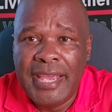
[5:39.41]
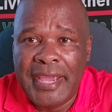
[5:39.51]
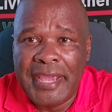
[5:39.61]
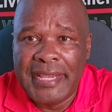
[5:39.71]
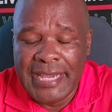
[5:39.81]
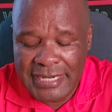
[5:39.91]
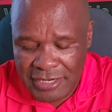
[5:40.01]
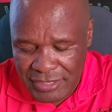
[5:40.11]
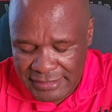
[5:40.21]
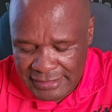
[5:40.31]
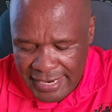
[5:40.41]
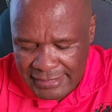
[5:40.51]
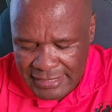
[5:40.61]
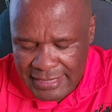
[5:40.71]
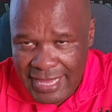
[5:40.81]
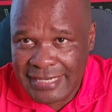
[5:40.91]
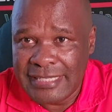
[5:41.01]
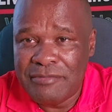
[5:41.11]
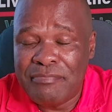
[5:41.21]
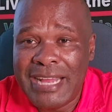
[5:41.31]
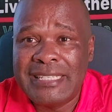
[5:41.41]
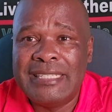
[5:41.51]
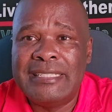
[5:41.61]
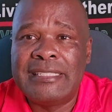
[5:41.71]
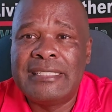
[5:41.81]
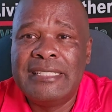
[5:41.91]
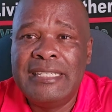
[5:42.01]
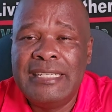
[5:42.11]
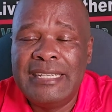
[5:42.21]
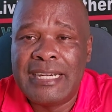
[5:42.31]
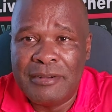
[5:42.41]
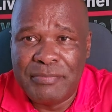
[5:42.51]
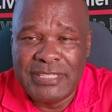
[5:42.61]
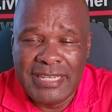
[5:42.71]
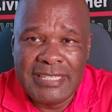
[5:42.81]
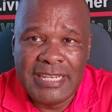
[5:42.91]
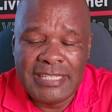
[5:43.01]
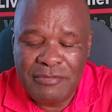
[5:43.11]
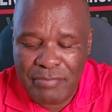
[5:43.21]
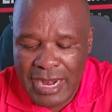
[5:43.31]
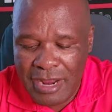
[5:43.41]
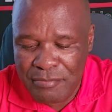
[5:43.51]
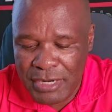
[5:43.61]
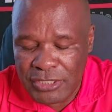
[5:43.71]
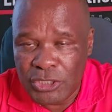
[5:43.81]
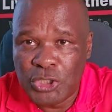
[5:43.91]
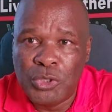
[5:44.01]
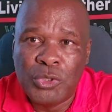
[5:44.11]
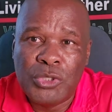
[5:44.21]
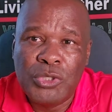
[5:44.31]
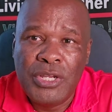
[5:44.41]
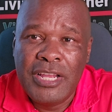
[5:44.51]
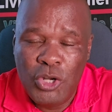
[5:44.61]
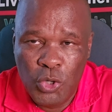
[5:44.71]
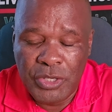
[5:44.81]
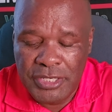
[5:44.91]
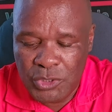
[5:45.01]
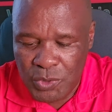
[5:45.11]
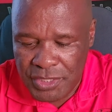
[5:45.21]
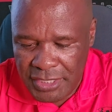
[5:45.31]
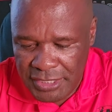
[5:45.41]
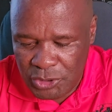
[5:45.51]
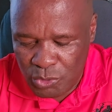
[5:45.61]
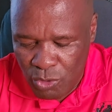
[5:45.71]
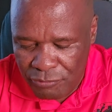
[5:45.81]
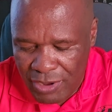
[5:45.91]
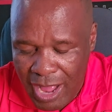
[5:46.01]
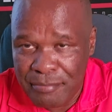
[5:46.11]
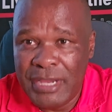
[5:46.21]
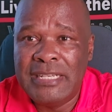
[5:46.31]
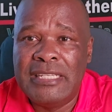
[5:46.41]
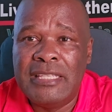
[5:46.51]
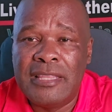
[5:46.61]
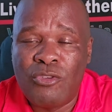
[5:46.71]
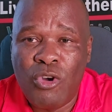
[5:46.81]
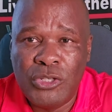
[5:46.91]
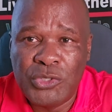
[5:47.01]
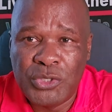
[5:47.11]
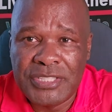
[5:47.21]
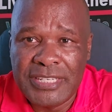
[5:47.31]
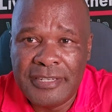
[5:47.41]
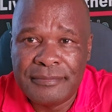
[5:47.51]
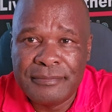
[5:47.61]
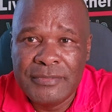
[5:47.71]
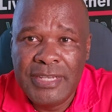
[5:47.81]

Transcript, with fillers: uh, and it decided that uh, parties represented in parliament should look into the issue of amending the constitution